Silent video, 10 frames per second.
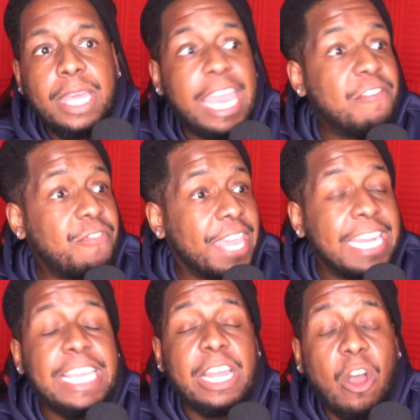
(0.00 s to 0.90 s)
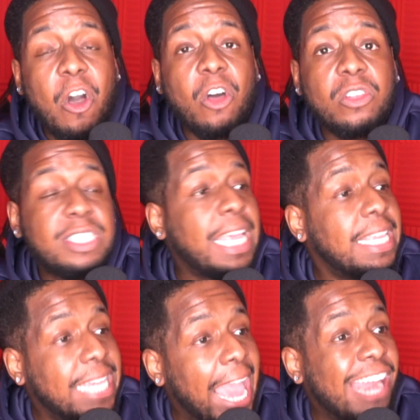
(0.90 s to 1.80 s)
if any at all, say
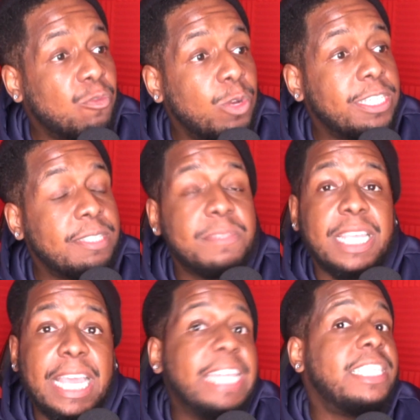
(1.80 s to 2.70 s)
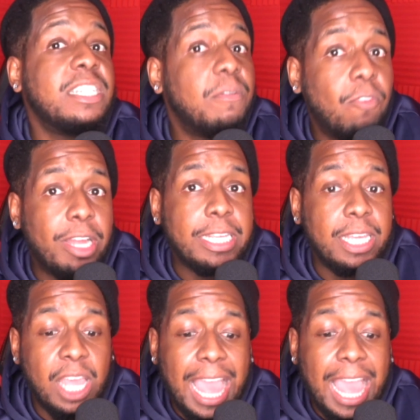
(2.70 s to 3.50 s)
Katt Williams isn't funny.